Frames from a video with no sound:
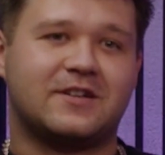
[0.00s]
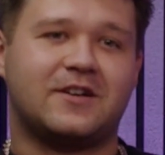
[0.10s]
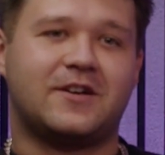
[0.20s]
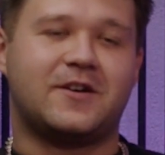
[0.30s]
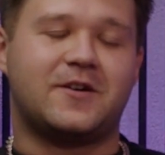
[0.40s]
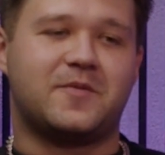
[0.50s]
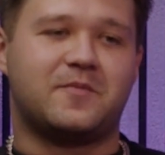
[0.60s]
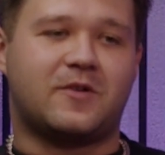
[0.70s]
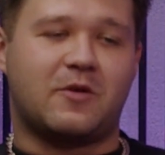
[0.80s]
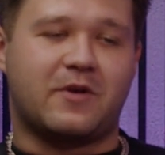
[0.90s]

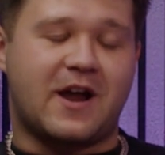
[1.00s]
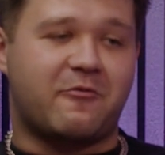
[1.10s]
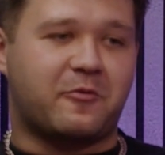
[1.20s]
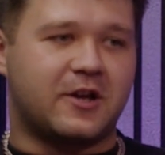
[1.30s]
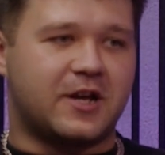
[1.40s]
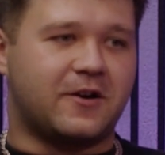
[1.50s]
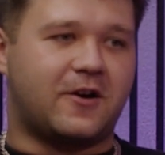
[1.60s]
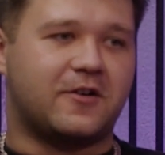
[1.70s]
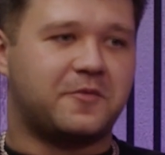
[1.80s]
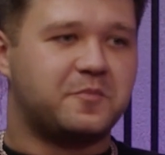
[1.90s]
like when I've played
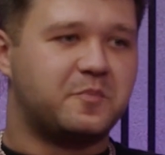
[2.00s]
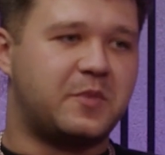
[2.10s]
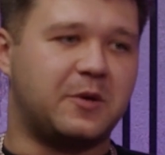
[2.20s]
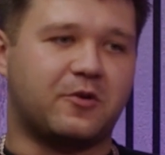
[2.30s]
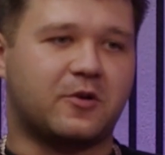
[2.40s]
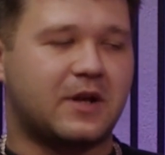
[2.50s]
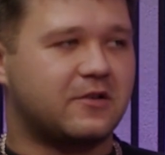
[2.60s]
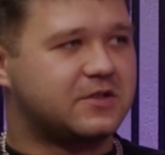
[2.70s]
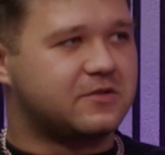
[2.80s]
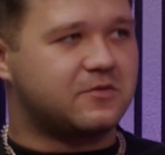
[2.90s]
or people come
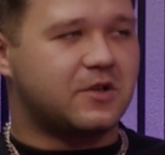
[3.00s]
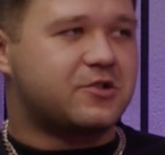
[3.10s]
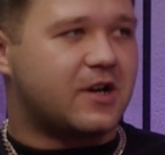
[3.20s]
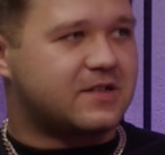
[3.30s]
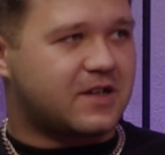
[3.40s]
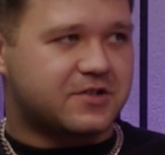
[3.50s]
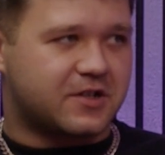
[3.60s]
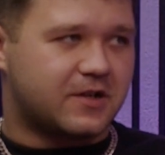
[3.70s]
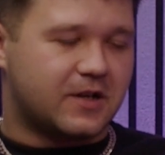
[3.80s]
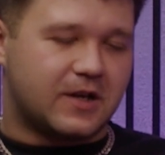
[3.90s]
down to a training
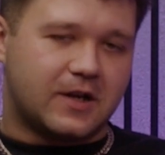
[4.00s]
session,